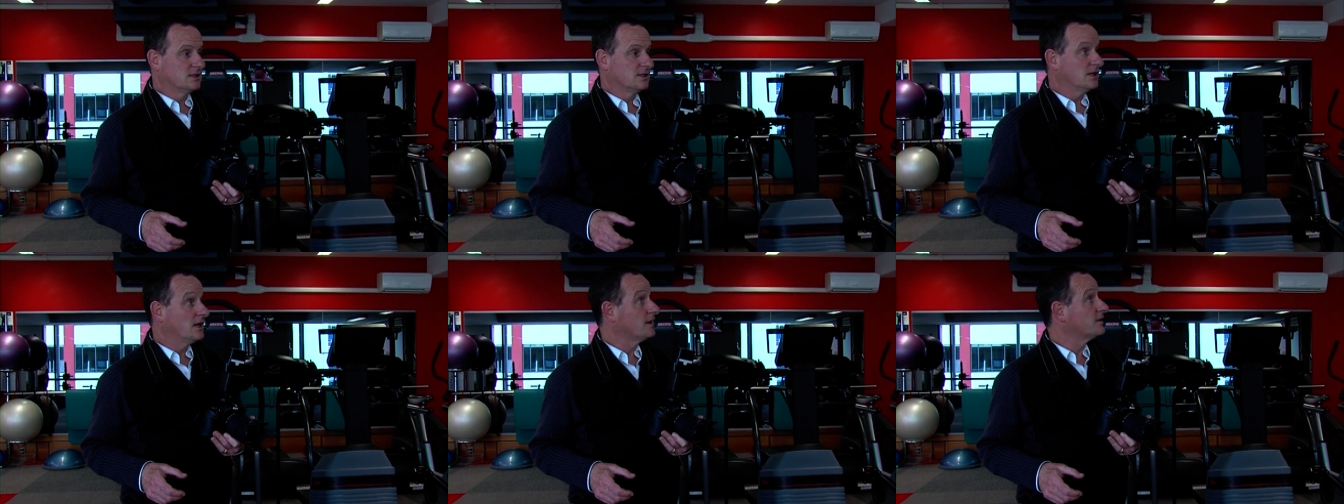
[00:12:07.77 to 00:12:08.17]

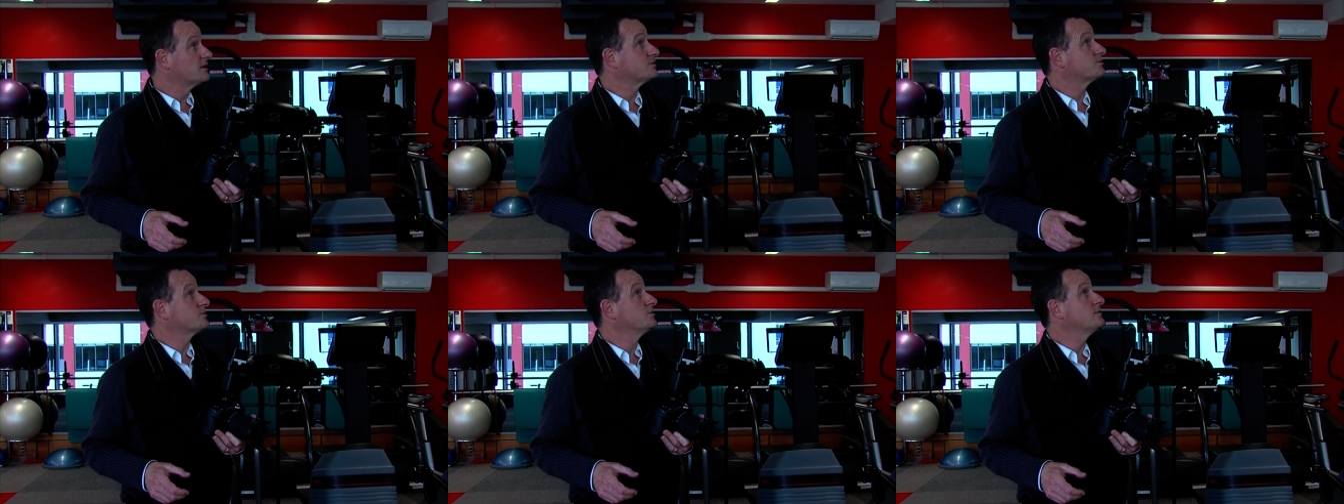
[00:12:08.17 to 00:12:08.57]
yeah,
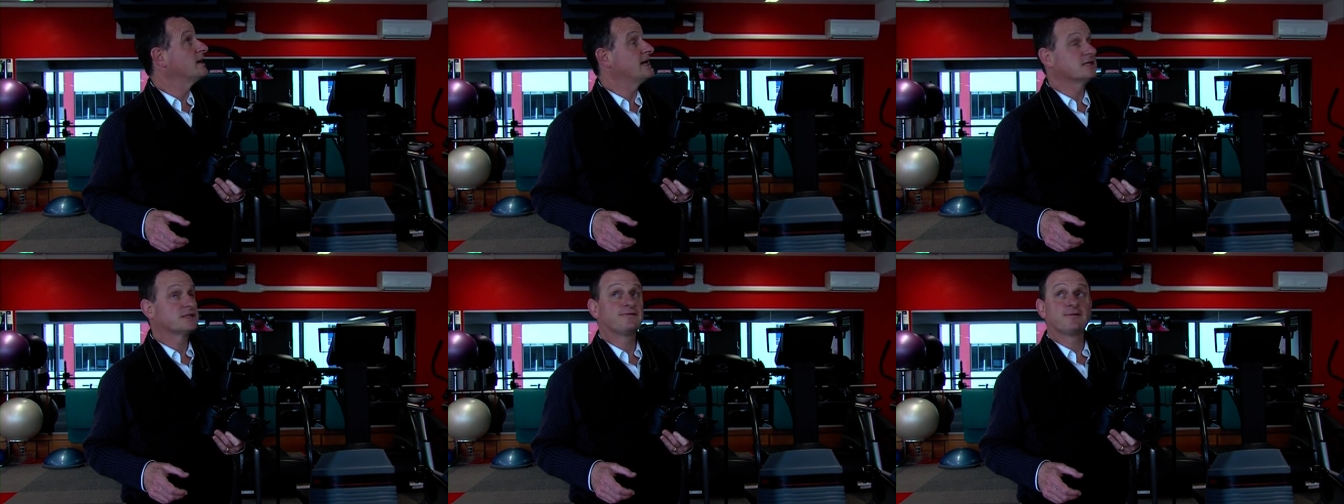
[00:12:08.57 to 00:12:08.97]
this room
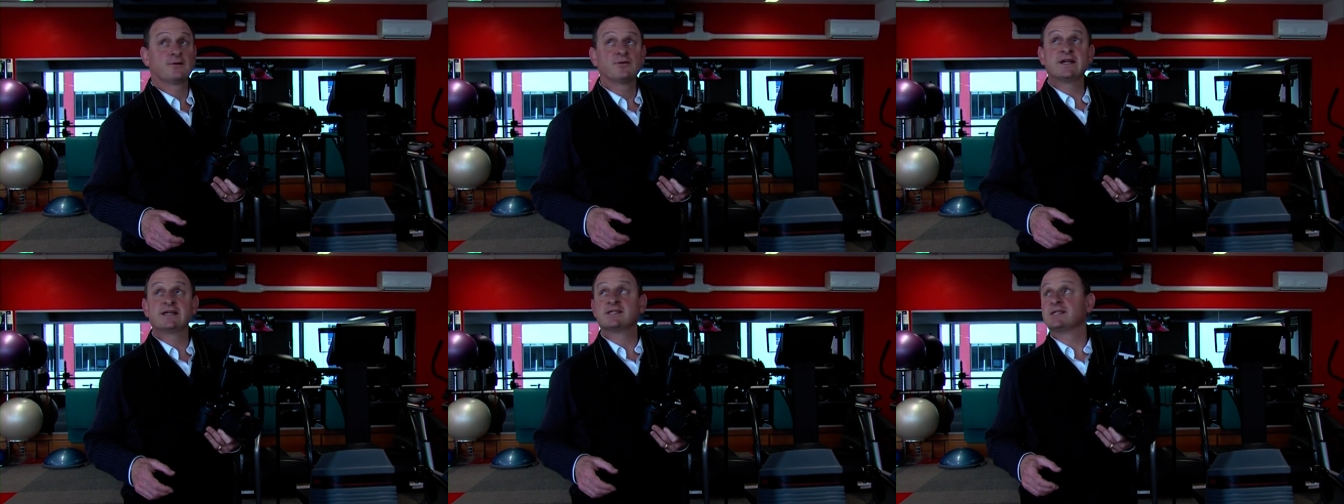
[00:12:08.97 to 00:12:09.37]
has
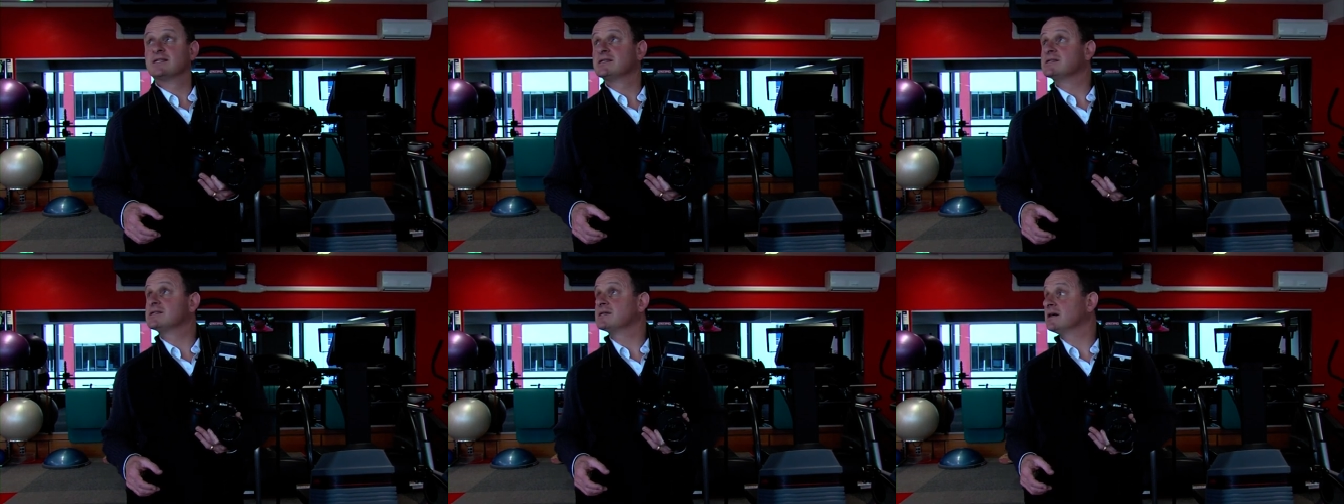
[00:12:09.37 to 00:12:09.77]

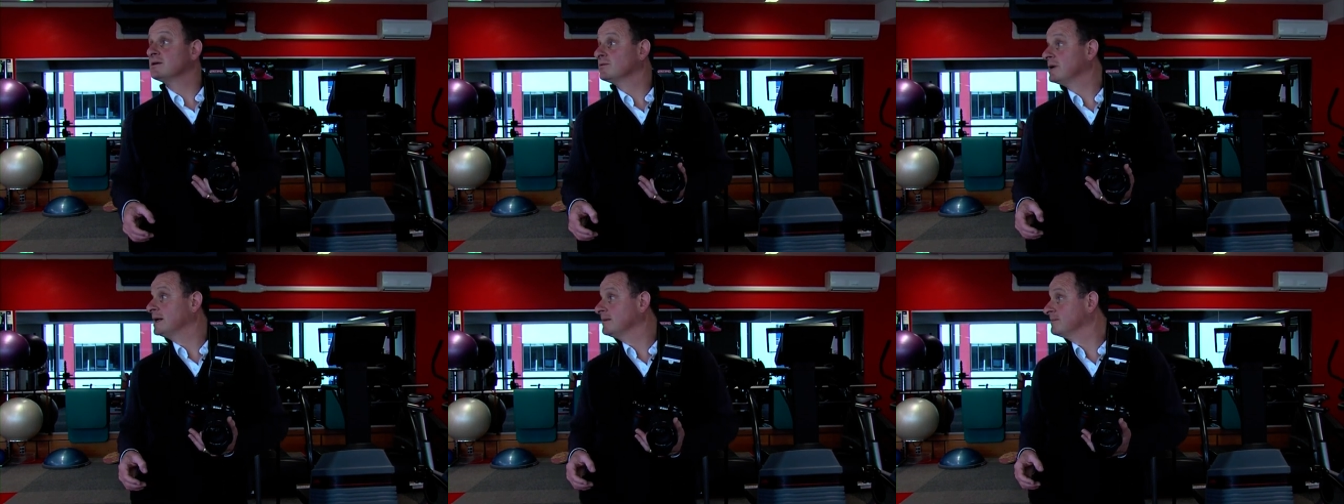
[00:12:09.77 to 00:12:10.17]
fluorescence,
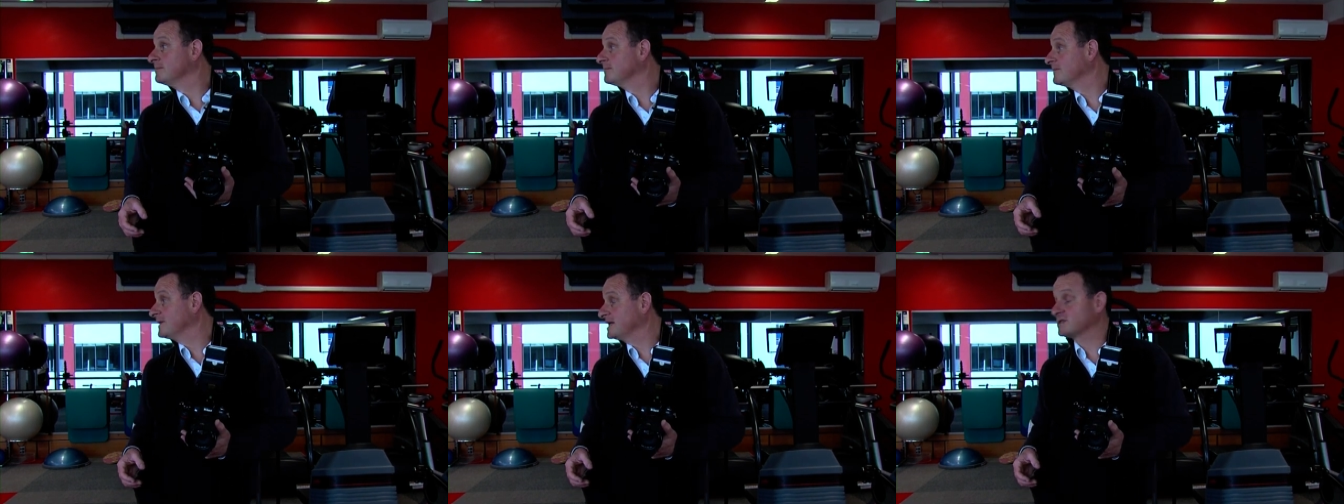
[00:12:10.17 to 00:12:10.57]
so
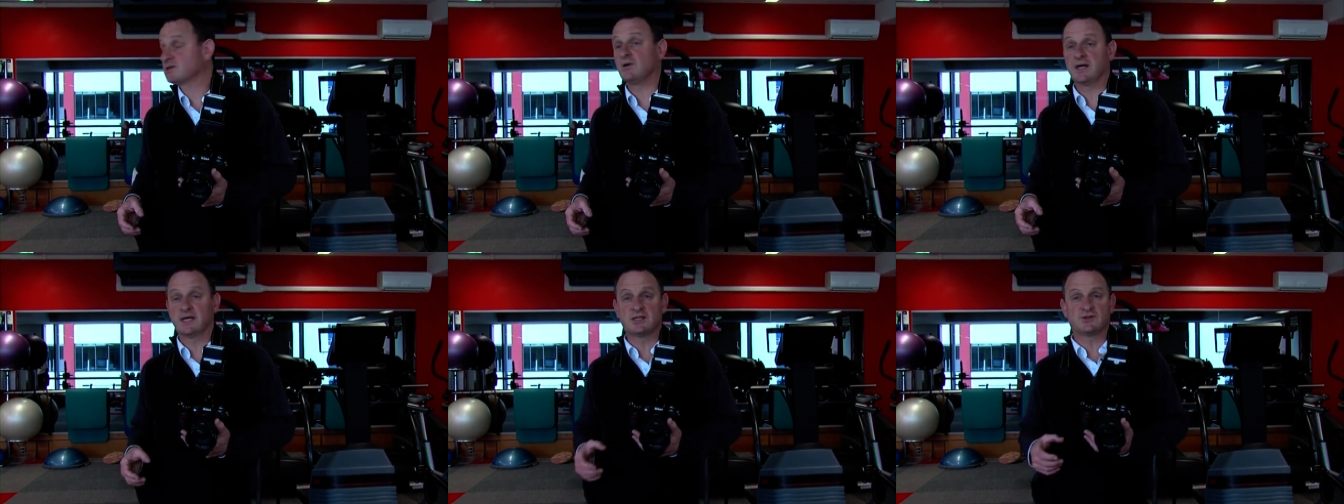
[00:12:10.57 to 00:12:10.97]
that's
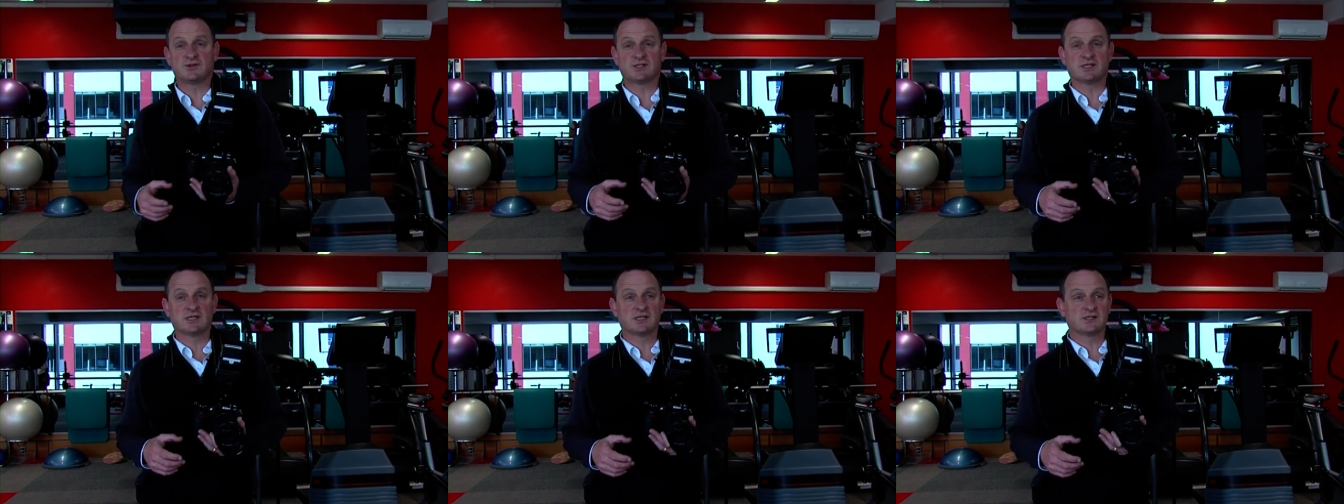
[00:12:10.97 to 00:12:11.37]
quite
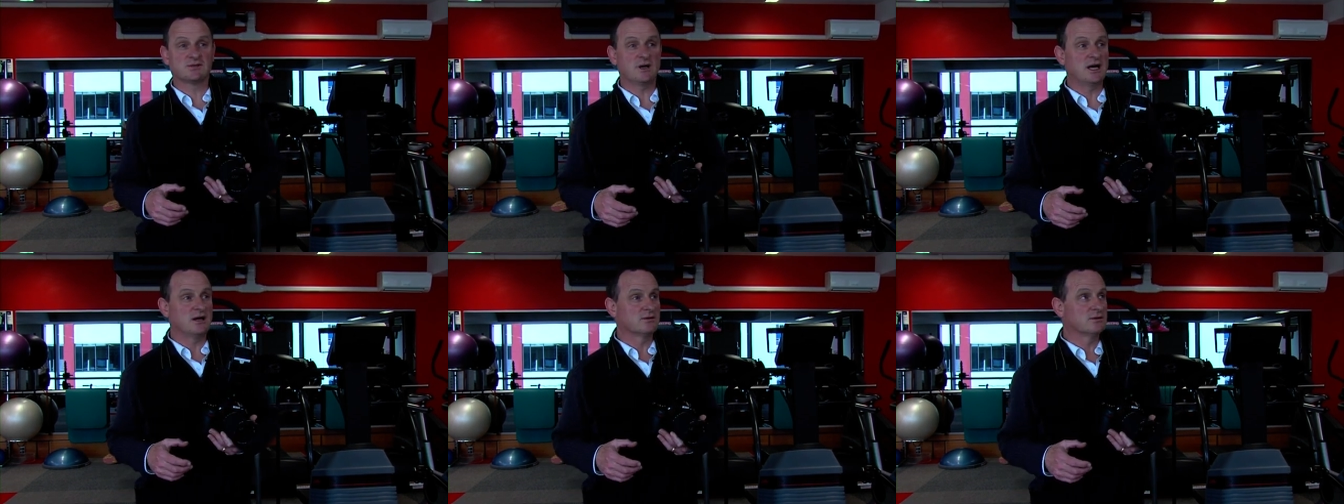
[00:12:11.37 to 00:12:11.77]
interesting as
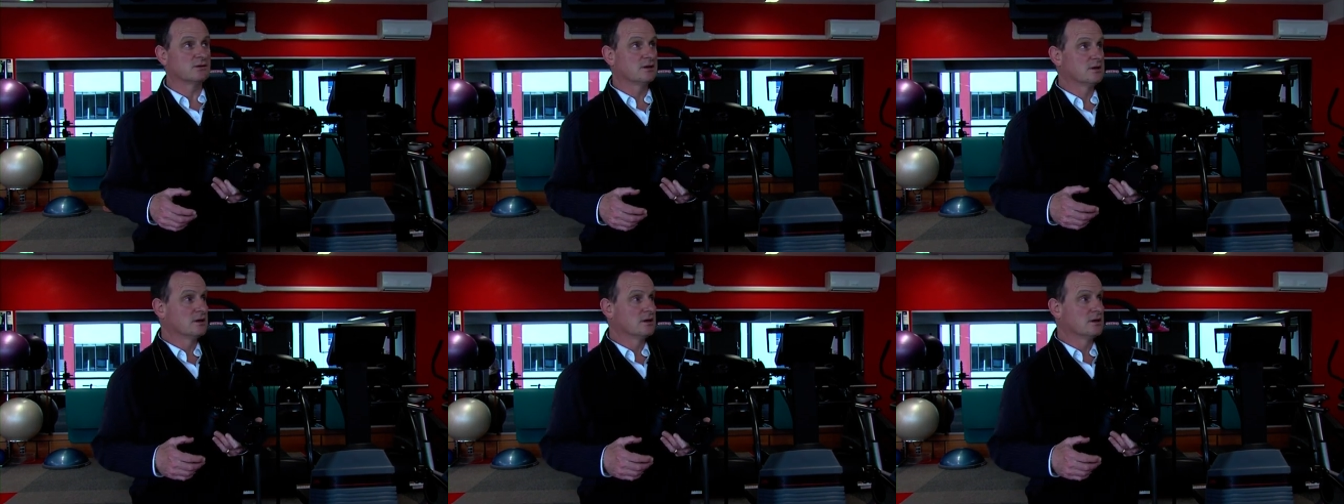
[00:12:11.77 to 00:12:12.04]
well.